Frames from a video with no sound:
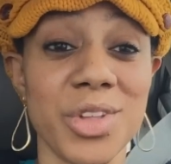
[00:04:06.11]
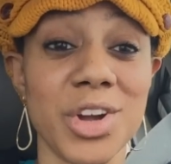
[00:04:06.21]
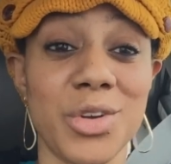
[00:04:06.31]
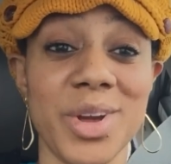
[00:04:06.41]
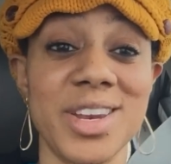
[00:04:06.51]
They're
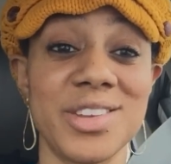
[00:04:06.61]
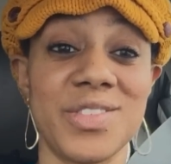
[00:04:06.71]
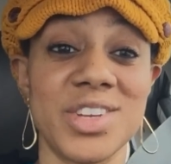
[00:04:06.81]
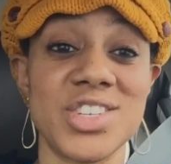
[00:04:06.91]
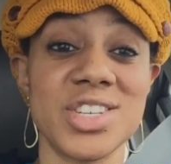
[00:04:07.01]
a great
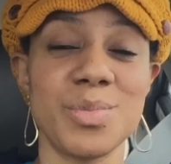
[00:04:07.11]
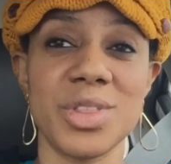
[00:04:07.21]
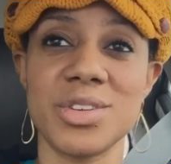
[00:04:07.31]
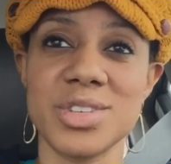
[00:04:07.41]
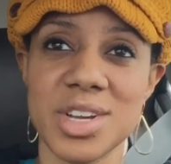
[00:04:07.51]
invention,
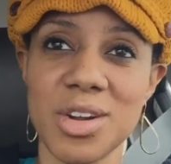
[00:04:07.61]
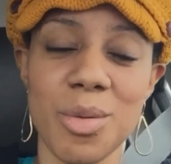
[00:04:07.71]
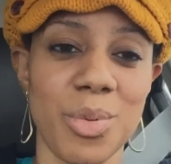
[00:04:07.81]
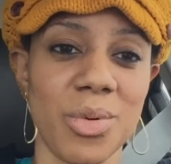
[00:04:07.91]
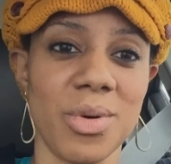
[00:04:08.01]
but they're
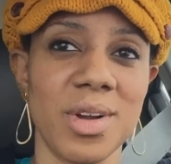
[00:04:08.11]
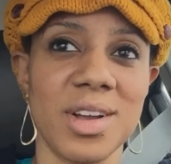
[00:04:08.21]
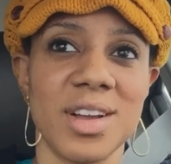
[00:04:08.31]
terrible.